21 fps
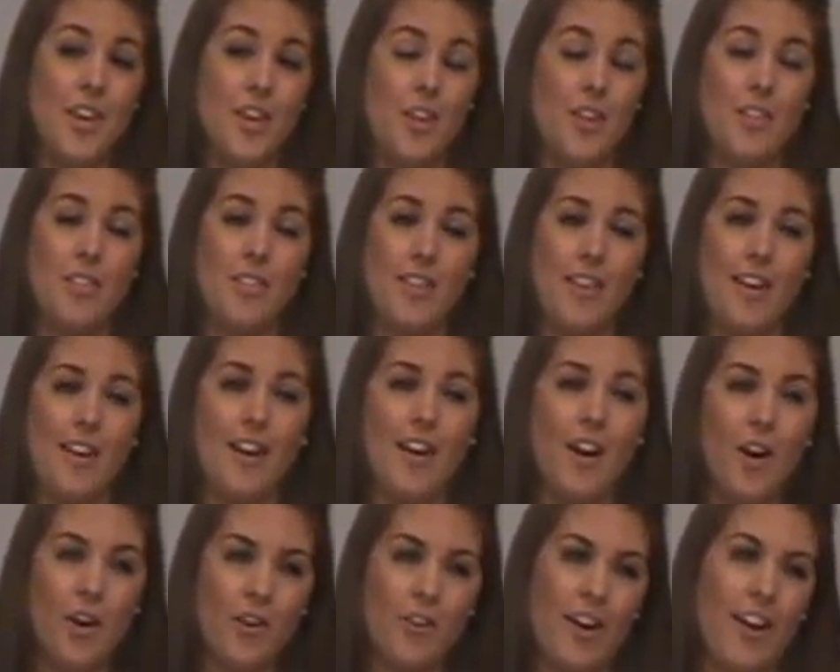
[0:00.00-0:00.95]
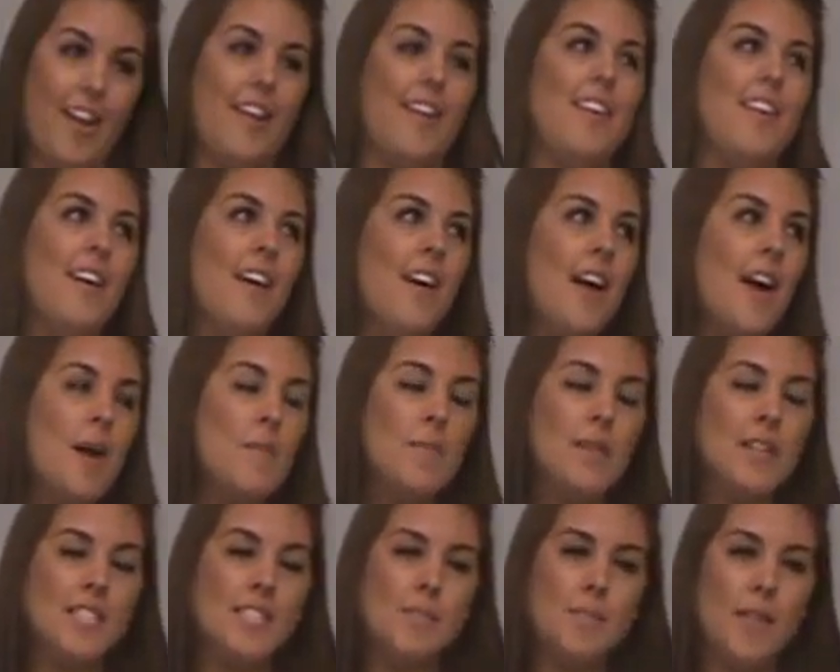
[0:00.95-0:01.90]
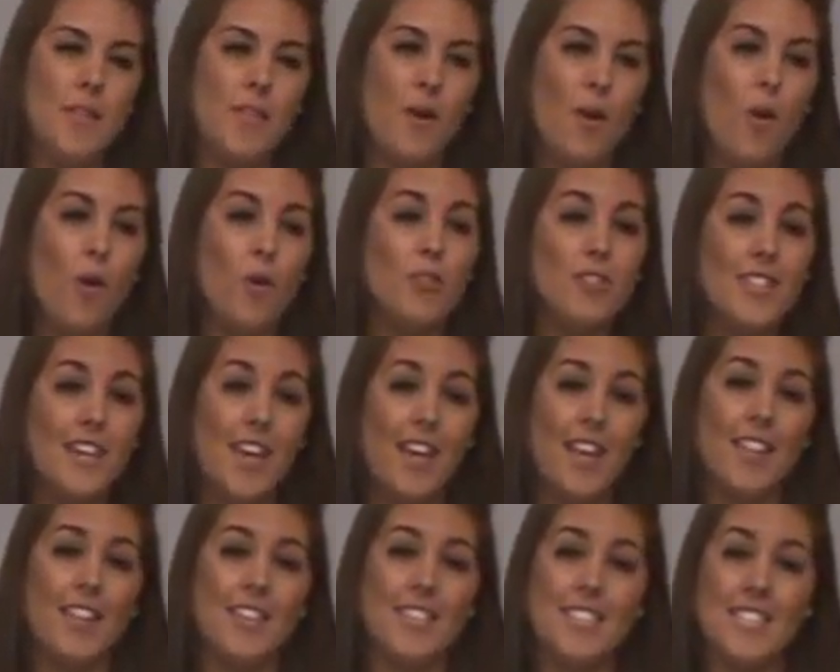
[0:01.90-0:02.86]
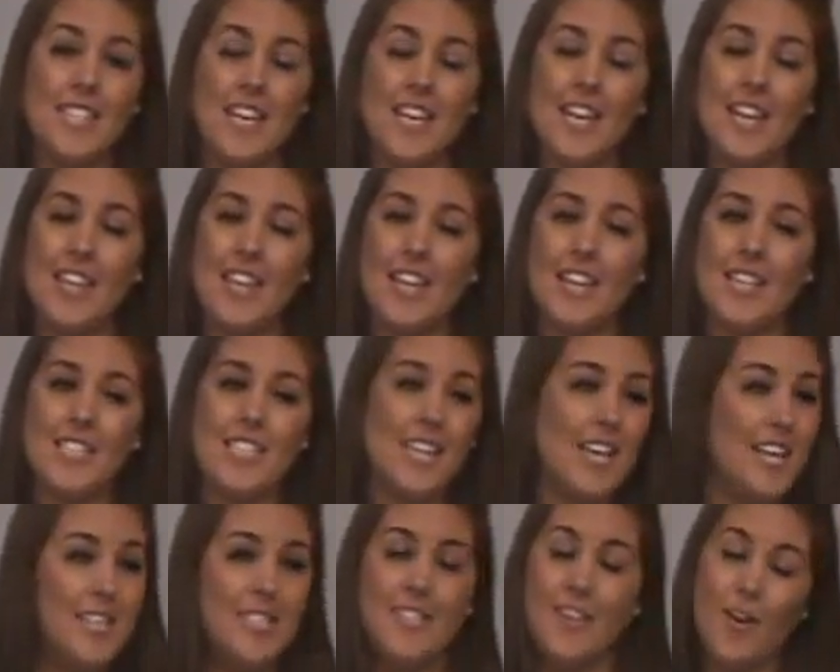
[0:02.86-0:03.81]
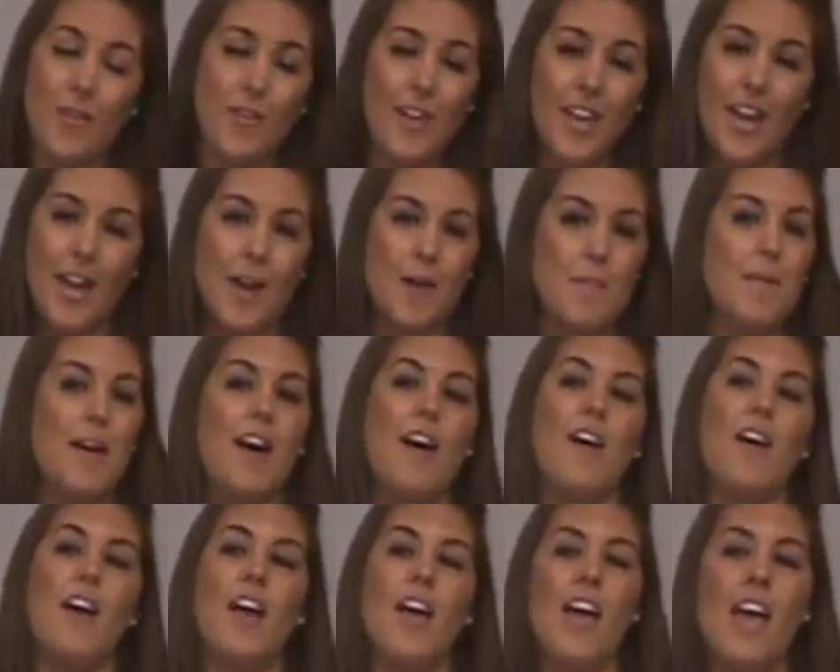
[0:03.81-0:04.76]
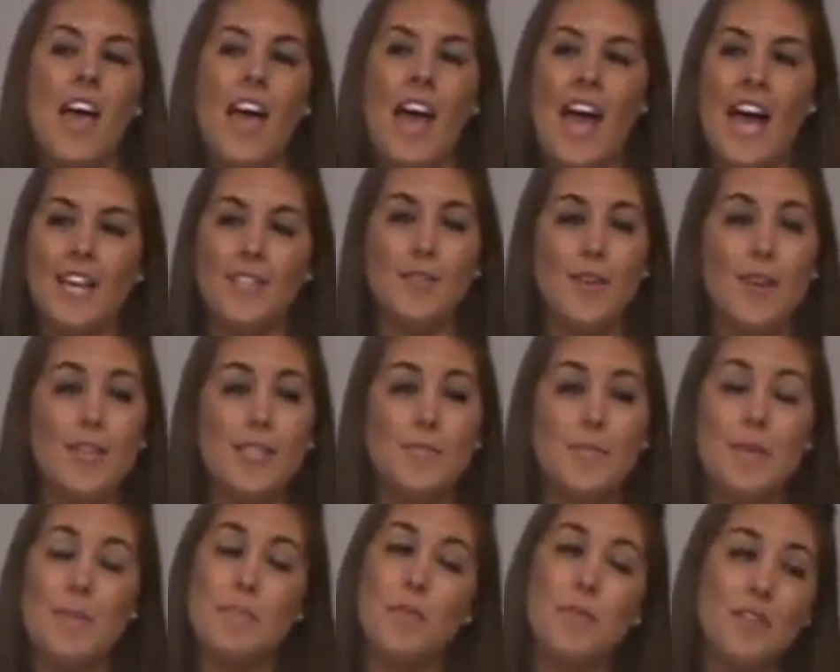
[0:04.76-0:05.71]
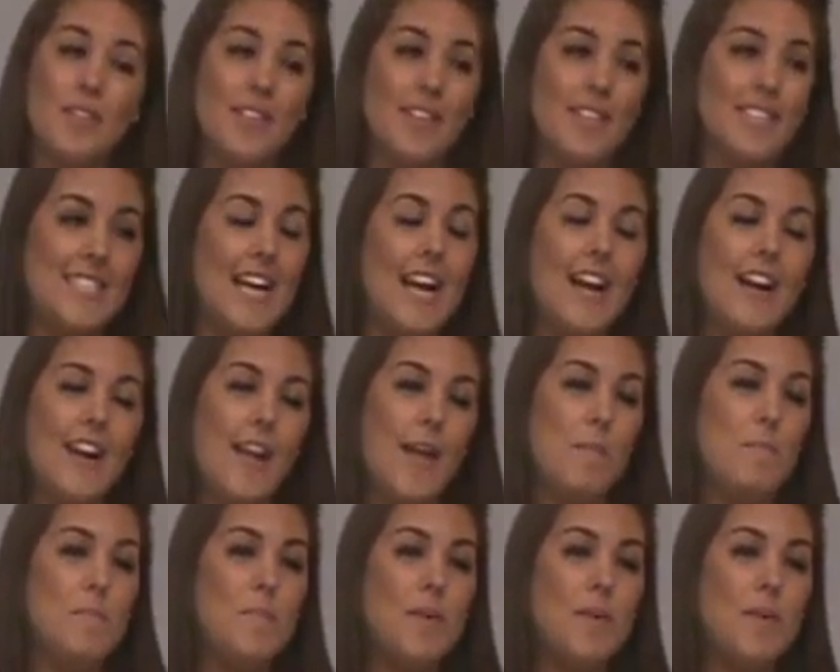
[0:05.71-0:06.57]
You think, oh great, I'm going to spend the whole day listening to things that I don't care about, as well as be bored the entire day.